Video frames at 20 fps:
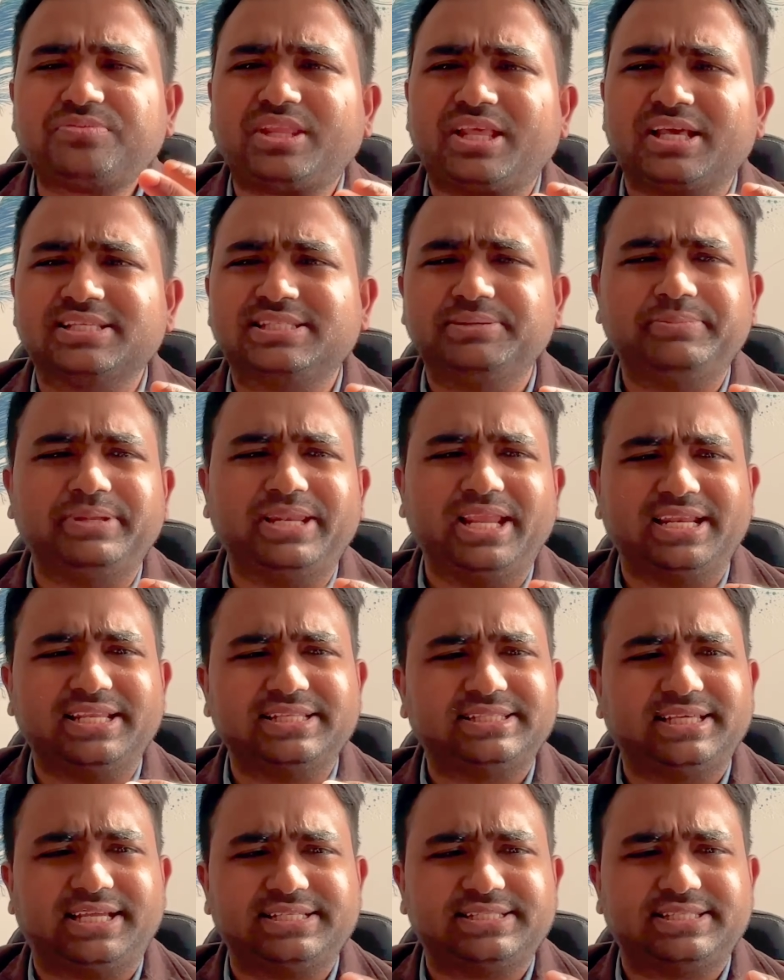similarly,
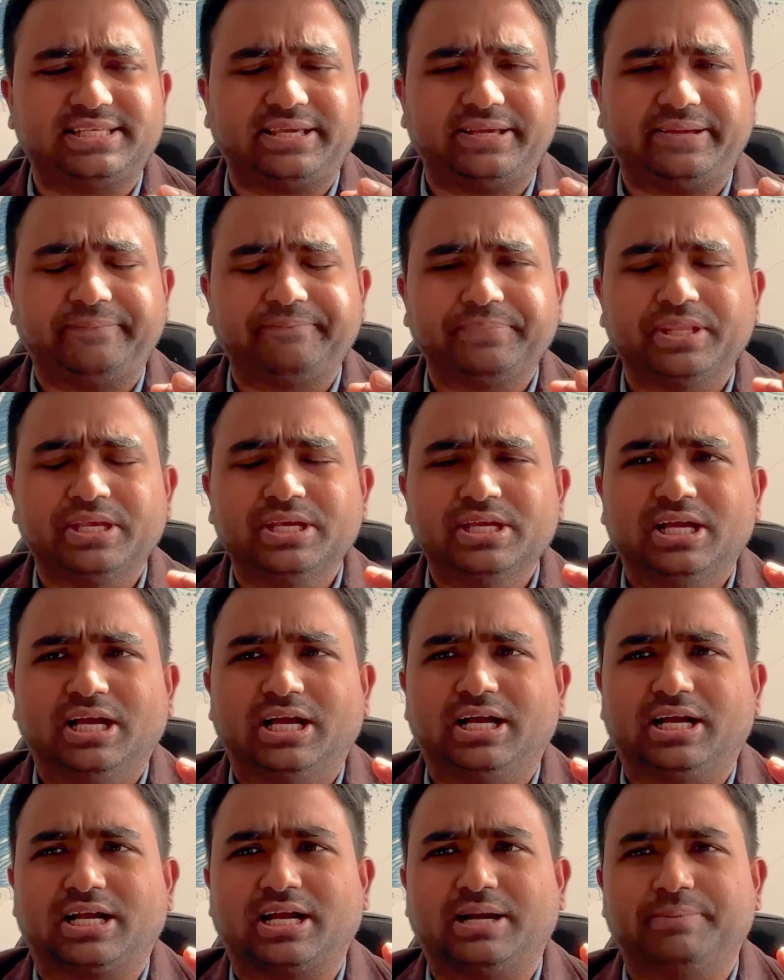there is a
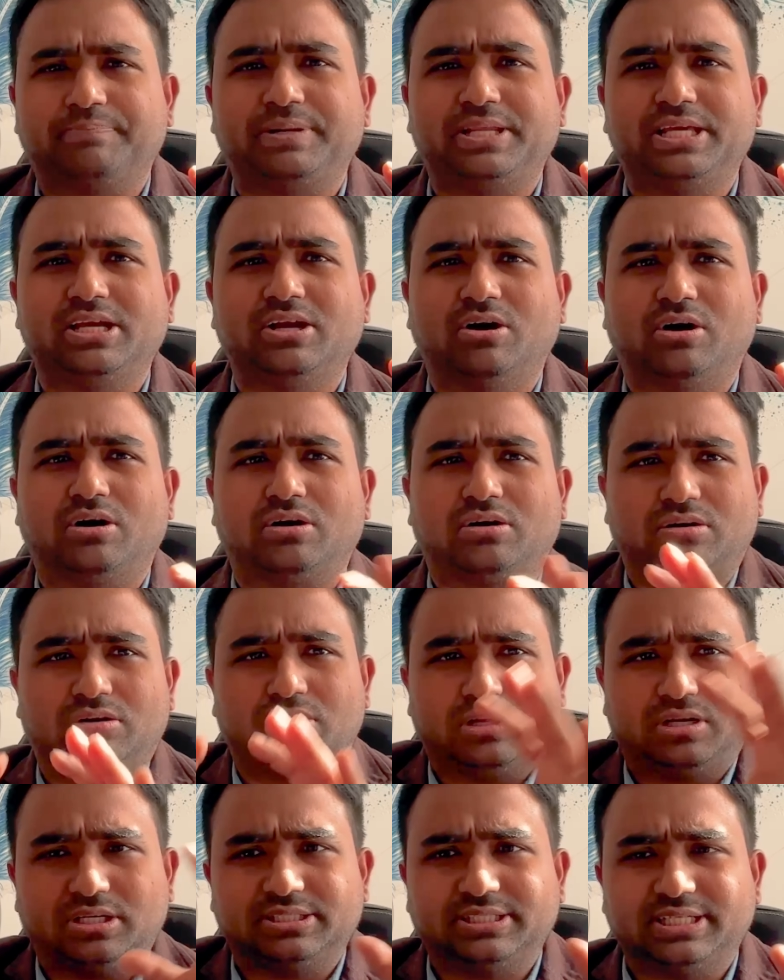coupling, or
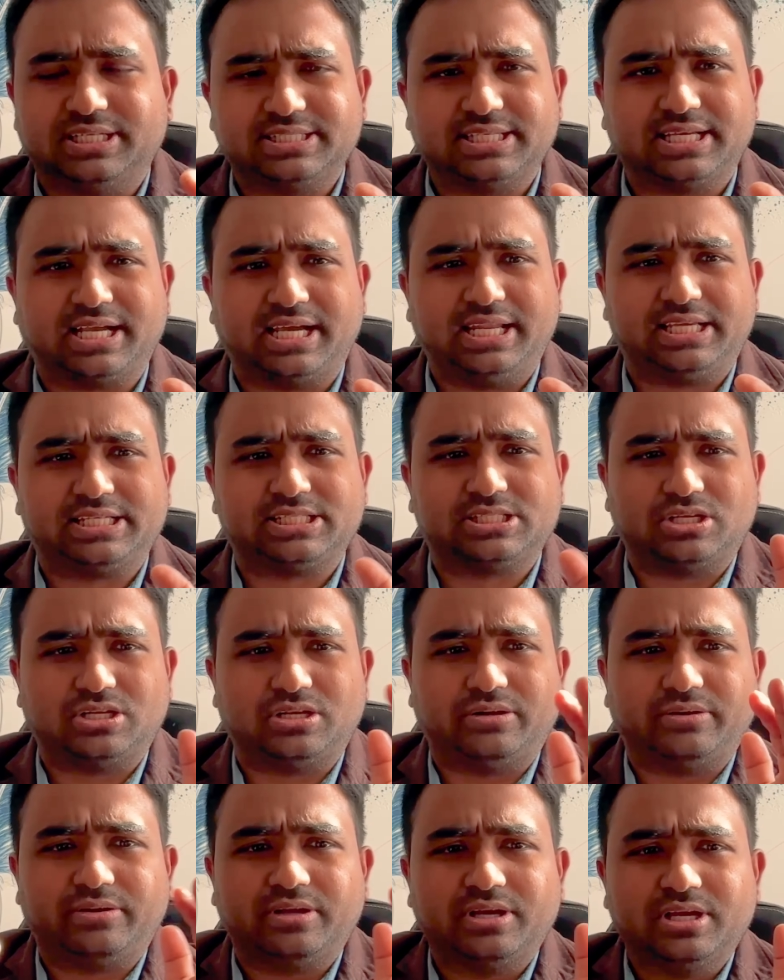there is a
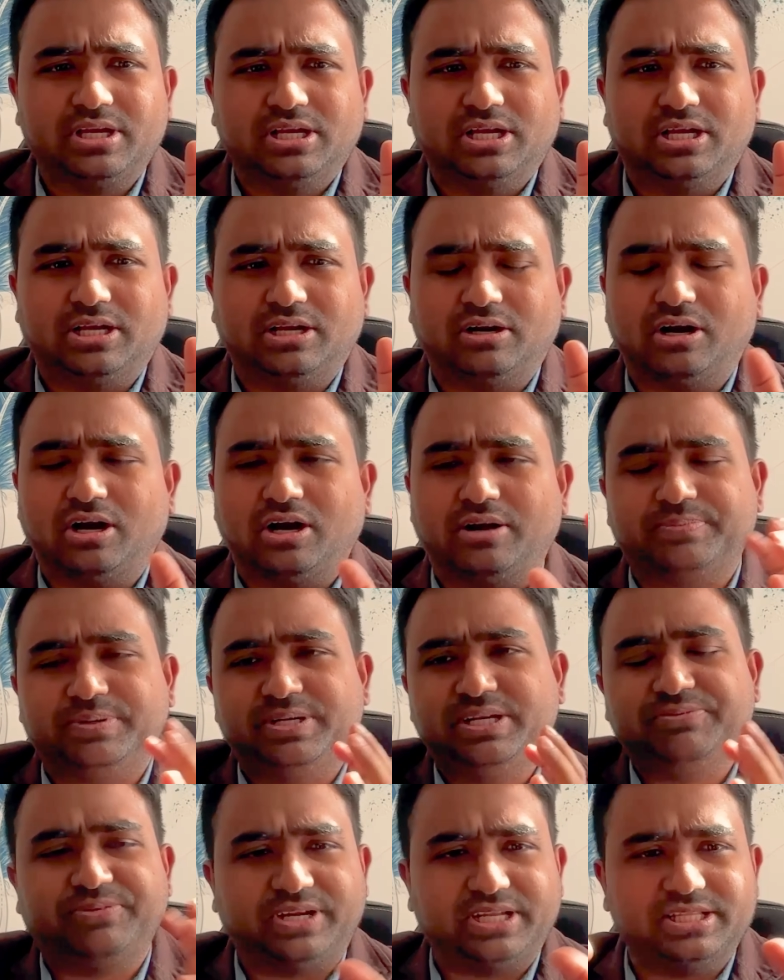connection of
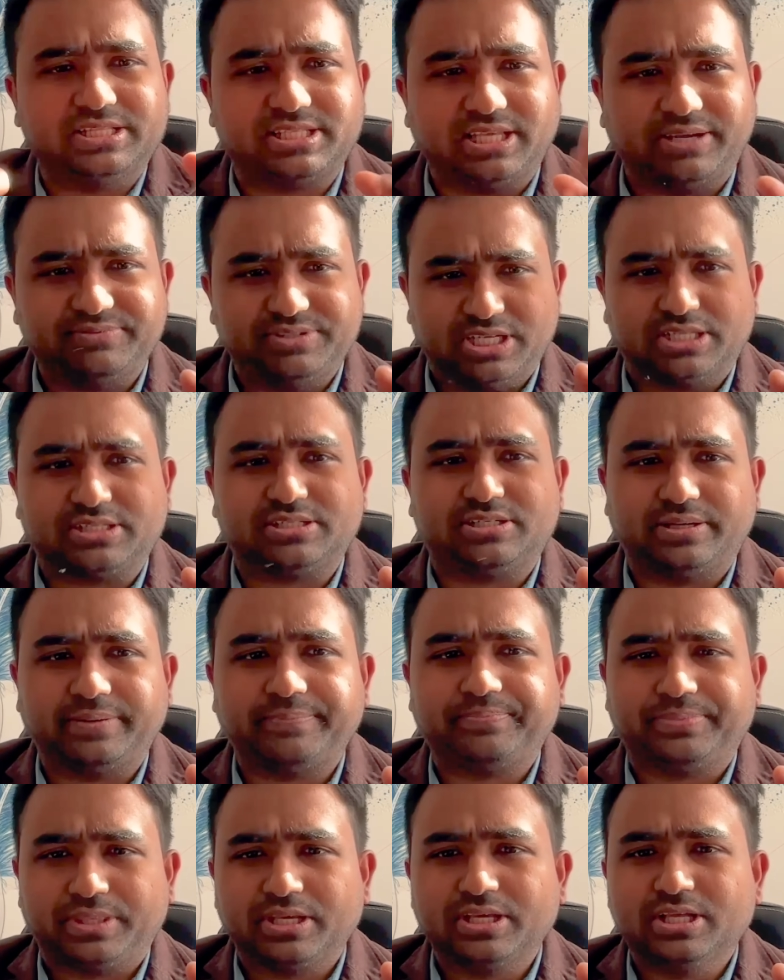different subject.
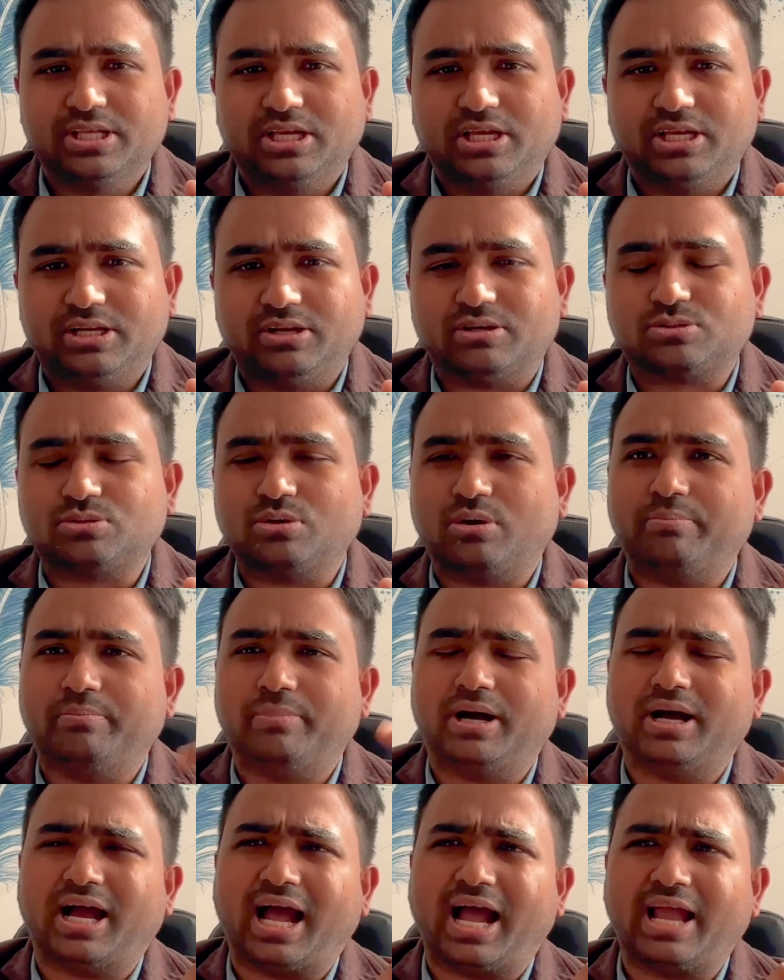So
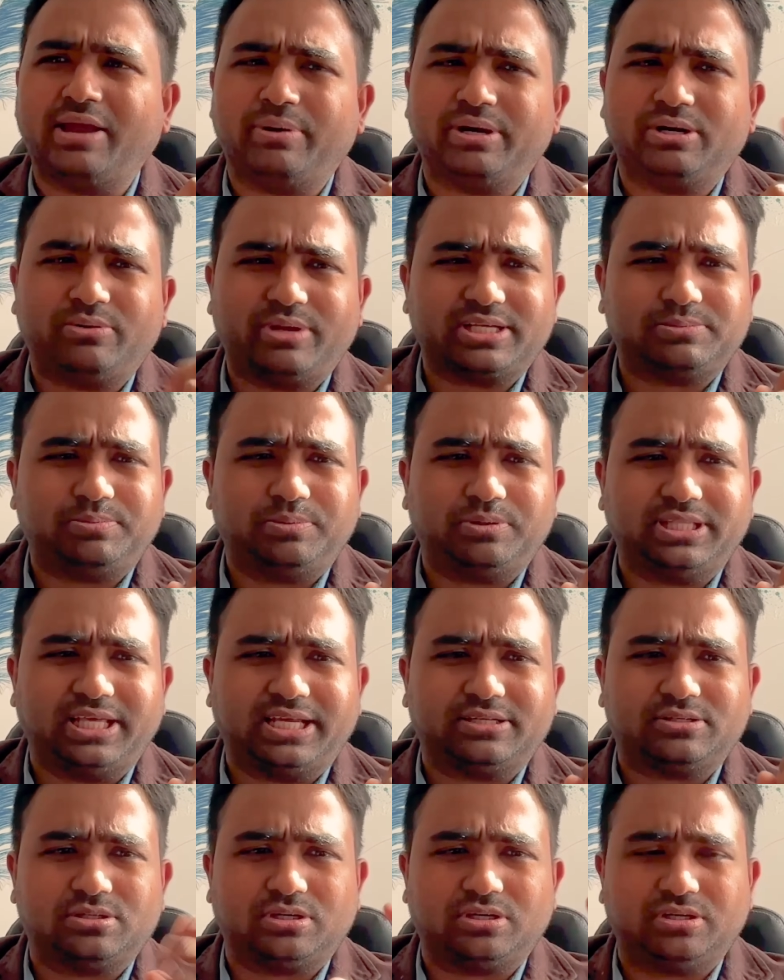I want to explore
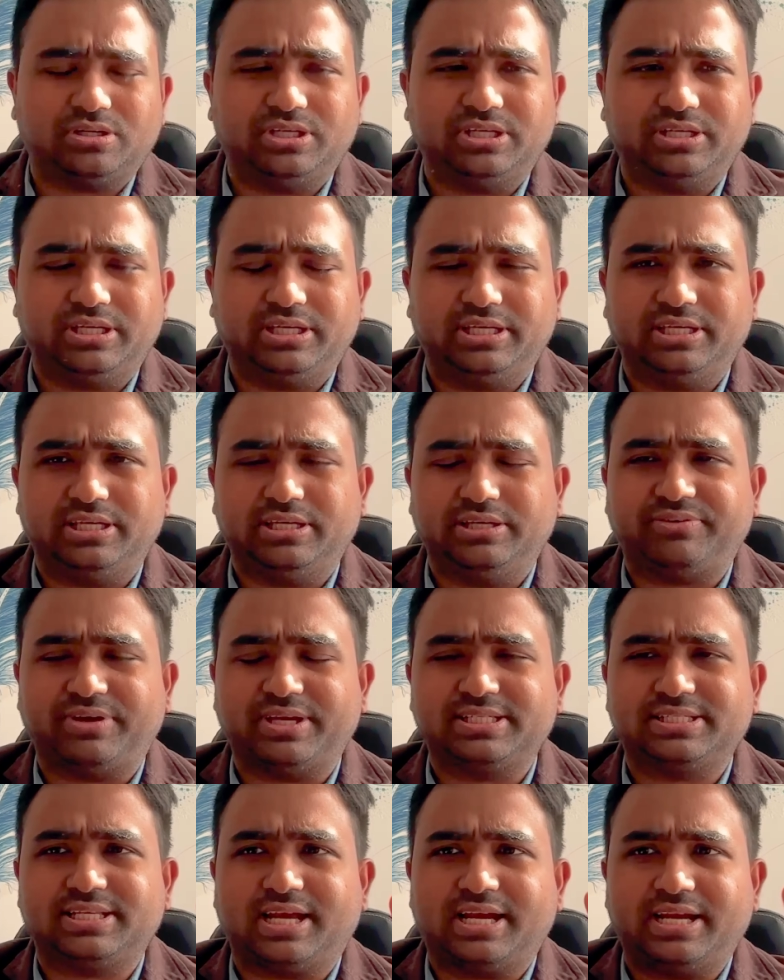that, if I
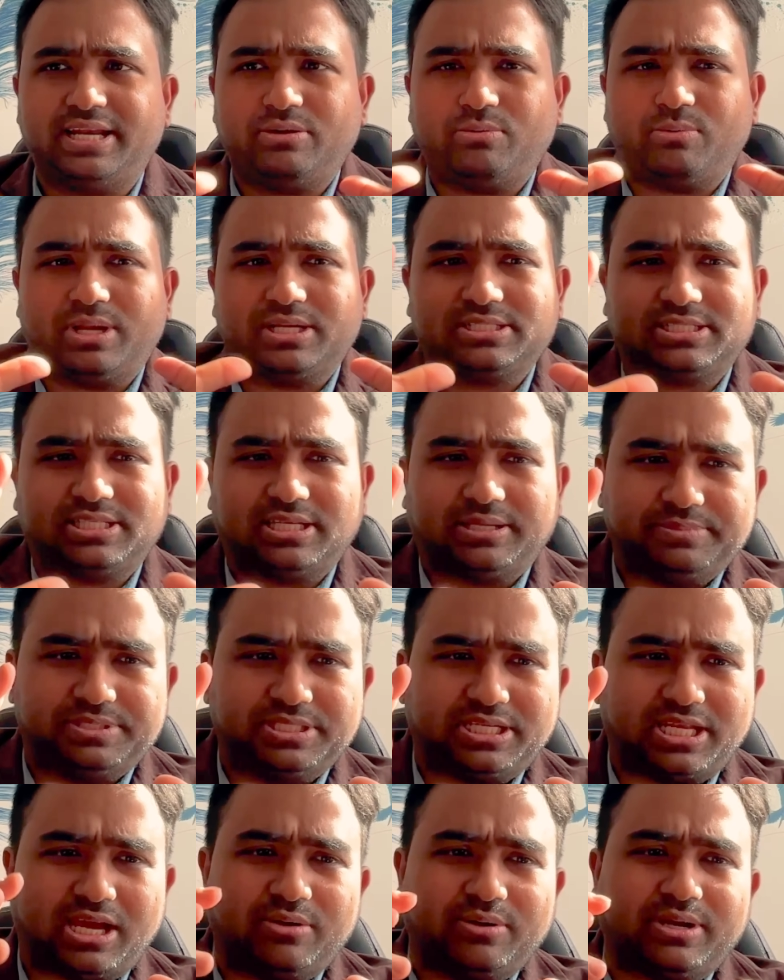study one
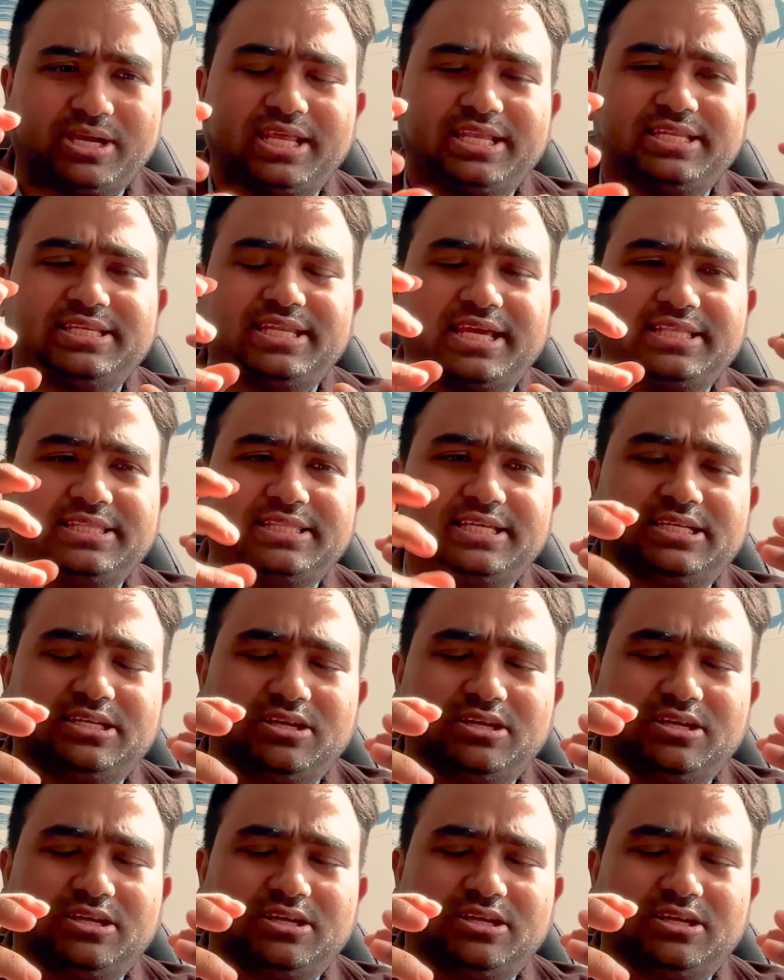subject, how can I take that